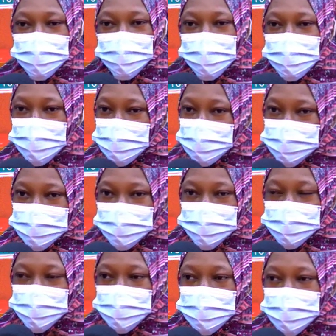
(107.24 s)
belly.
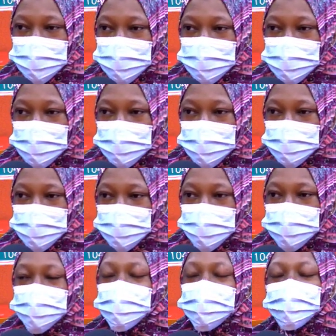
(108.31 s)
Only me, I think,
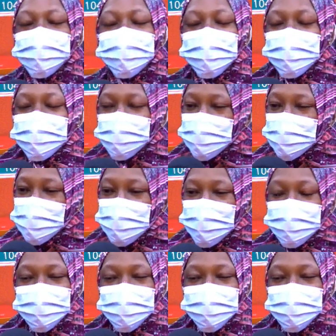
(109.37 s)
Jenny. Mopaya, I said,